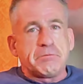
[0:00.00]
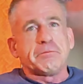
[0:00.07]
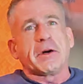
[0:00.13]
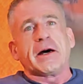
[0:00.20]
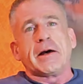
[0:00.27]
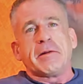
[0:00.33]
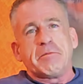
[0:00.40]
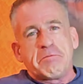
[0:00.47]

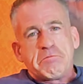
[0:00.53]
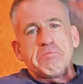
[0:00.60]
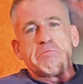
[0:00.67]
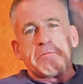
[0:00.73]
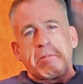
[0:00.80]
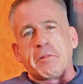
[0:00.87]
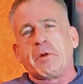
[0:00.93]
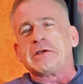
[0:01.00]
but
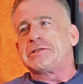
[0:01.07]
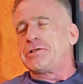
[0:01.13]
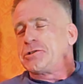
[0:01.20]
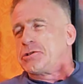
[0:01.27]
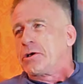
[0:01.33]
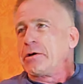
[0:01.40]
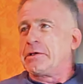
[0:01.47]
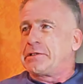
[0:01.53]
wasn't
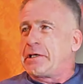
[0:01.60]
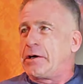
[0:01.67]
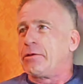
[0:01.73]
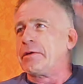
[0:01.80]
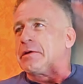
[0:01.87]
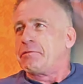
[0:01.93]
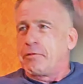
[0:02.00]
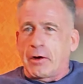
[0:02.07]
sure until
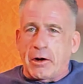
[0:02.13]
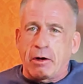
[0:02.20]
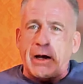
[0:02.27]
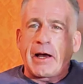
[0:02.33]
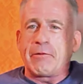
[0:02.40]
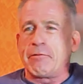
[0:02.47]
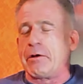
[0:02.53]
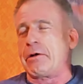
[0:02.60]
we
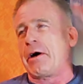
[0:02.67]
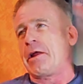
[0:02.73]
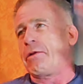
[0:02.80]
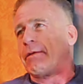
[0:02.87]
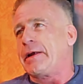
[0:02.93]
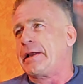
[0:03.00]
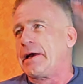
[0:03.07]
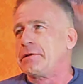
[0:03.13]
rode all the
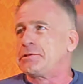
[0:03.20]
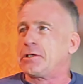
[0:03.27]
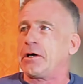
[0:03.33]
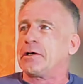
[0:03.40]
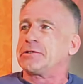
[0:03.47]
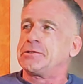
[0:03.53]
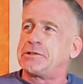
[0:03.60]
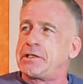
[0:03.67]
way down to
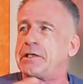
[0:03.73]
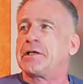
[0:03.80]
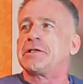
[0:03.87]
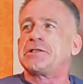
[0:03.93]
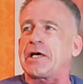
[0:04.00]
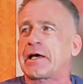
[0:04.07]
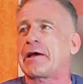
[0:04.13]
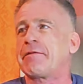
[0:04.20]
Argentina to
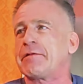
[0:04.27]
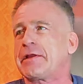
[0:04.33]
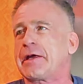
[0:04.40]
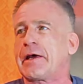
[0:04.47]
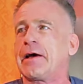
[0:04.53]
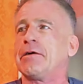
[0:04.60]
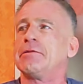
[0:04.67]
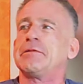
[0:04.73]
check everything
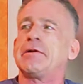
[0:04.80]
out.